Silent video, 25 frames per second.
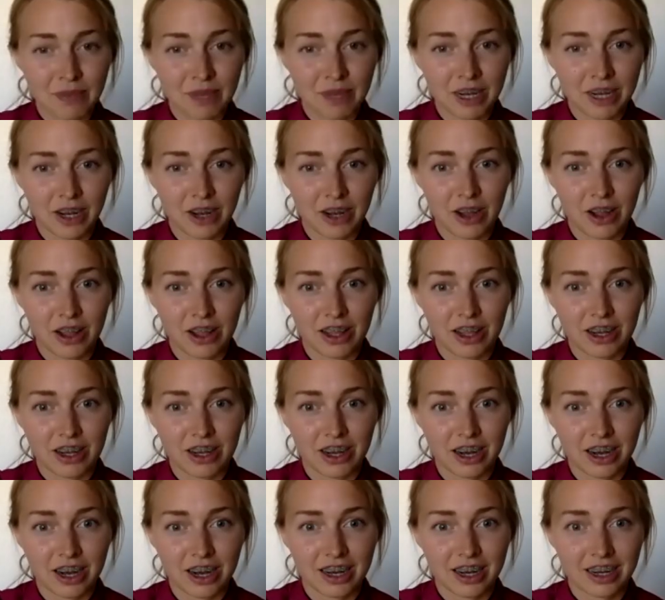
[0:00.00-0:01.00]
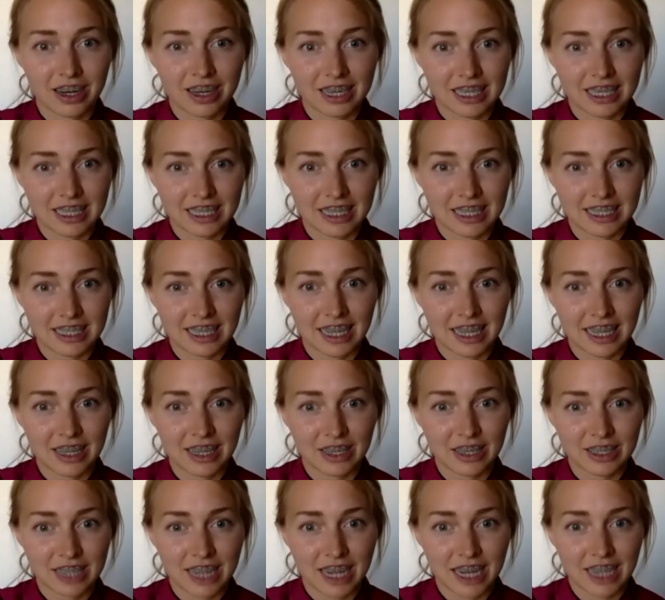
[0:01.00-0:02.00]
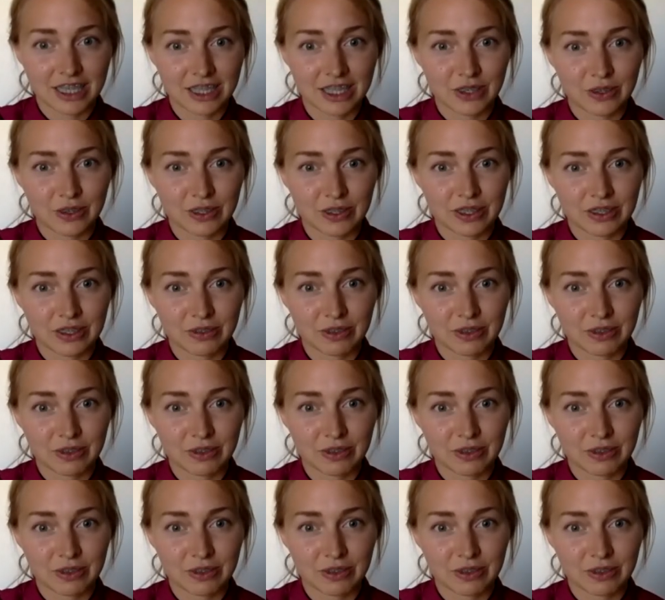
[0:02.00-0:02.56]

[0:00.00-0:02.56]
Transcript: gonna call on her because it looks like she was